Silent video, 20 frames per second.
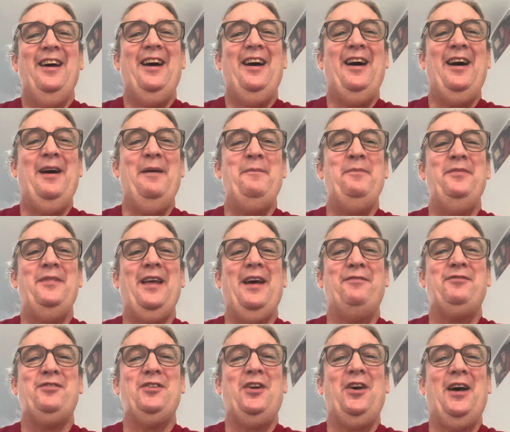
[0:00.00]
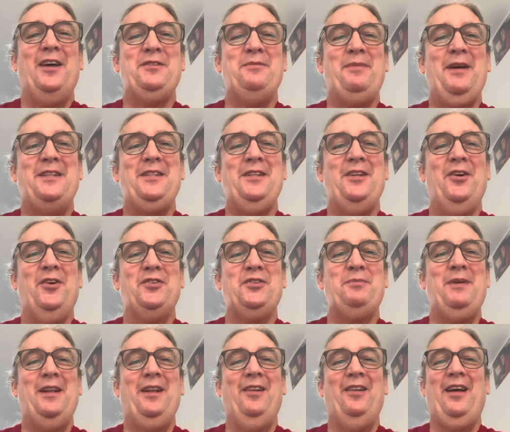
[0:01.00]
after I got out of bed in
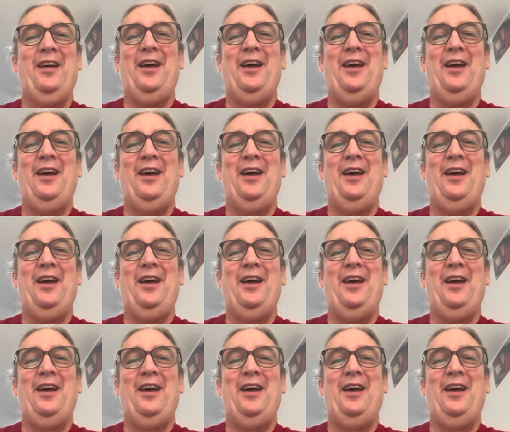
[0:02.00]
hospital,